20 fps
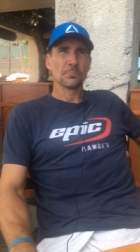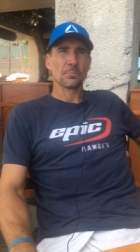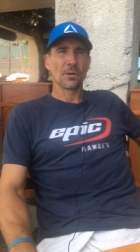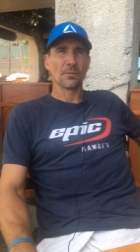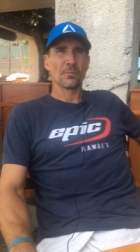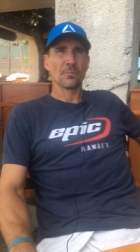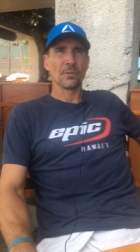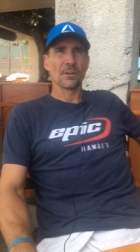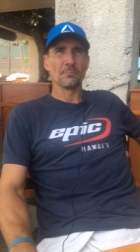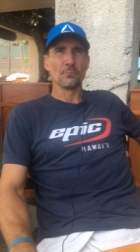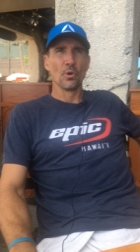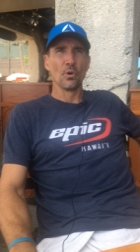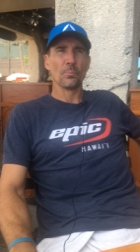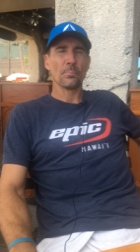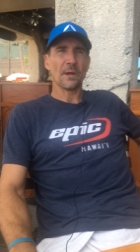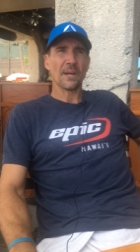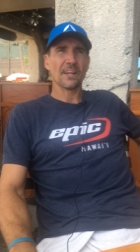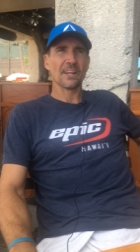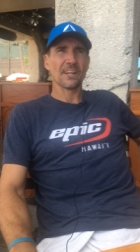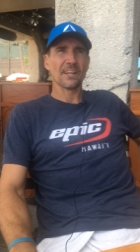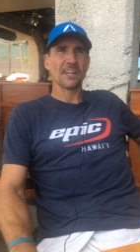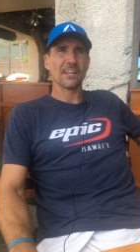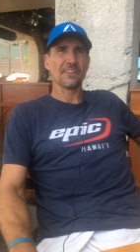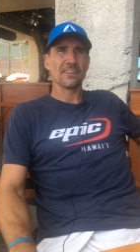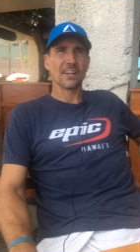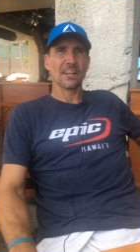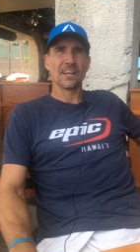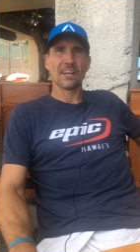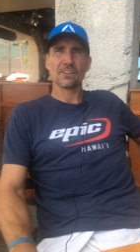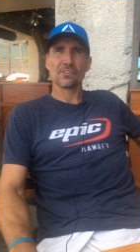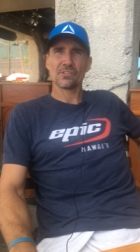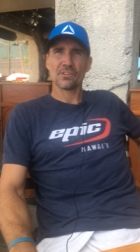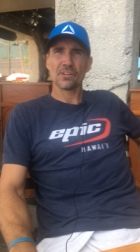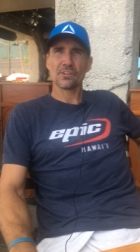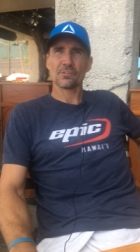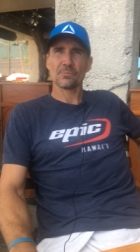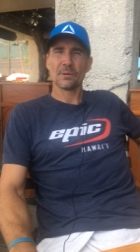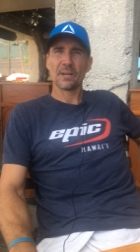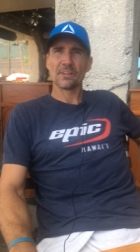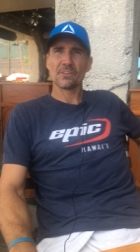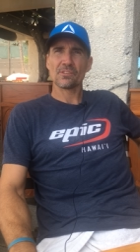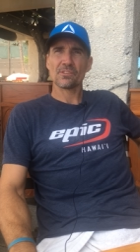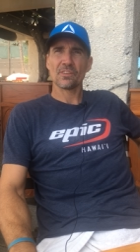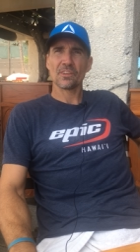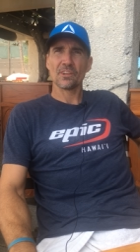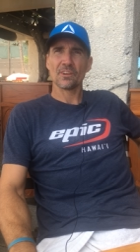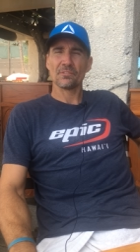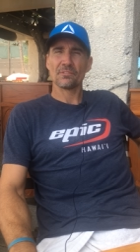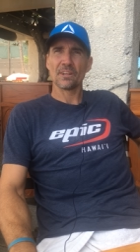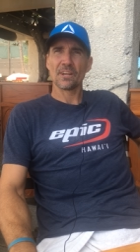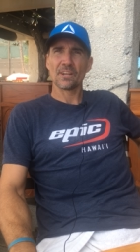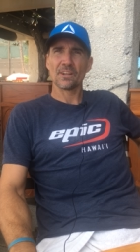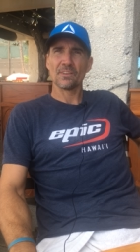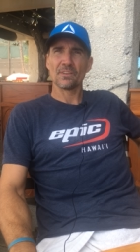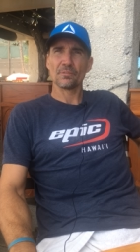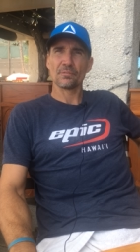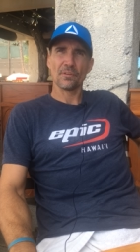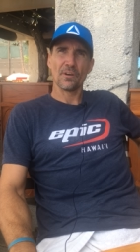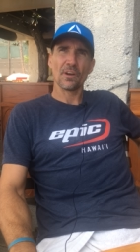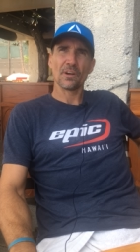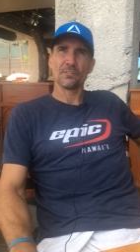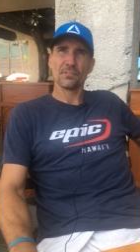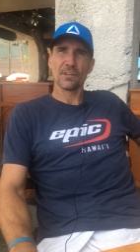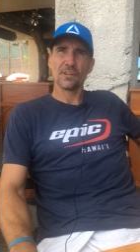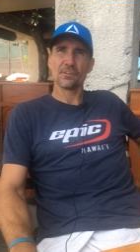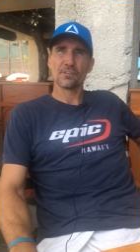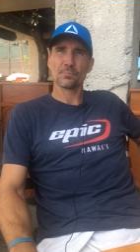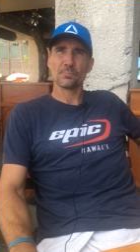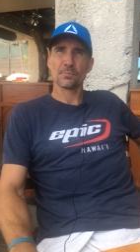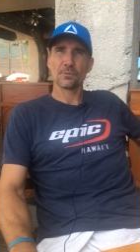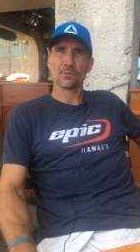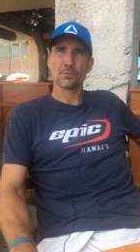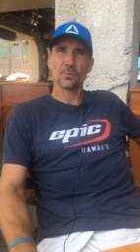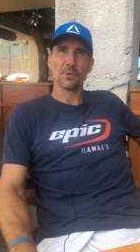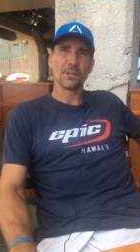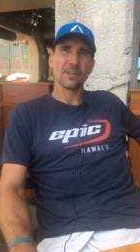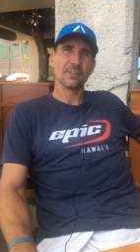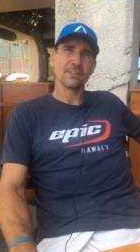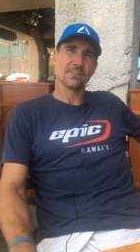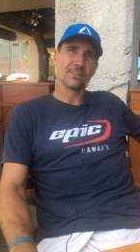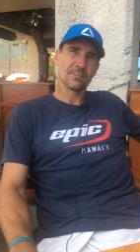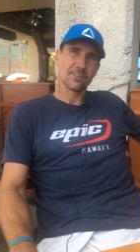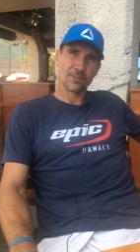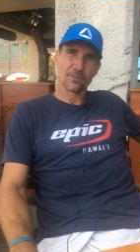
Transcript: probably more paddling in the last 6 months than I've done in the 5 years between